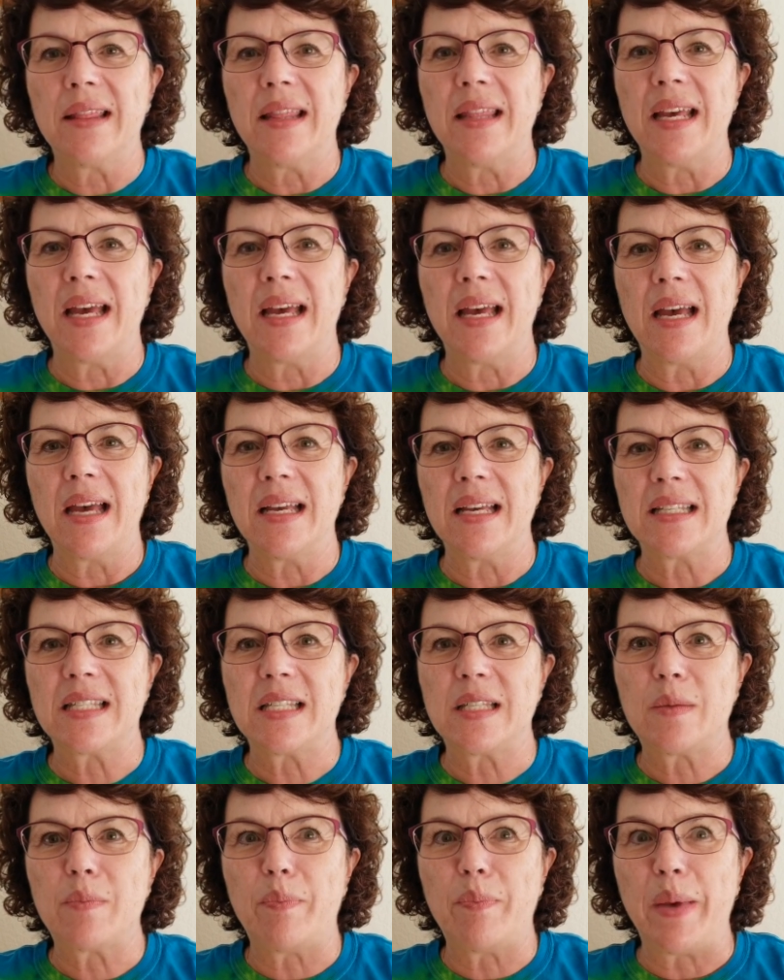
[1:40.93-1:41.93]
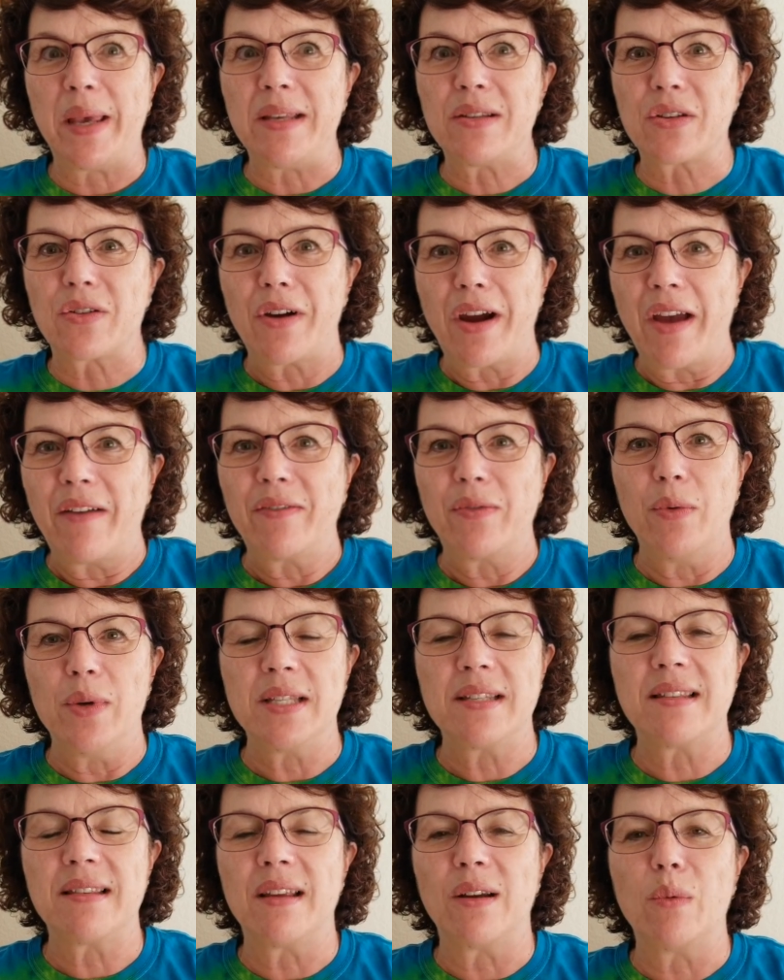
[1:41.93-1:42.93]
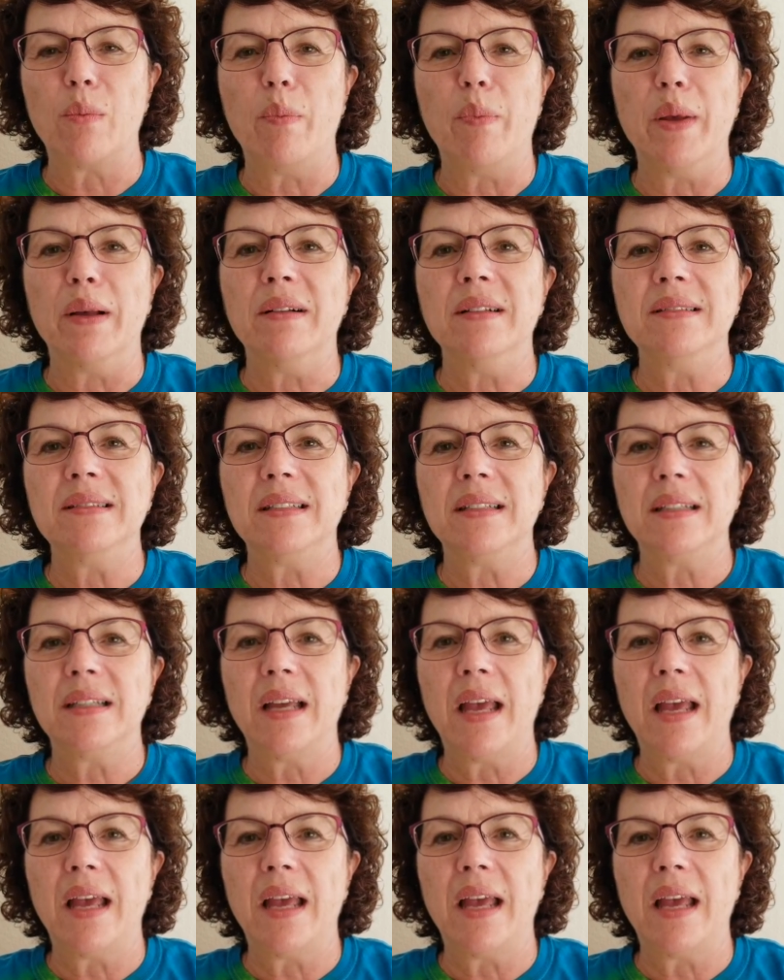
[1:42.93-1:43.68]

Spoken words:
the spacecraft once they're built.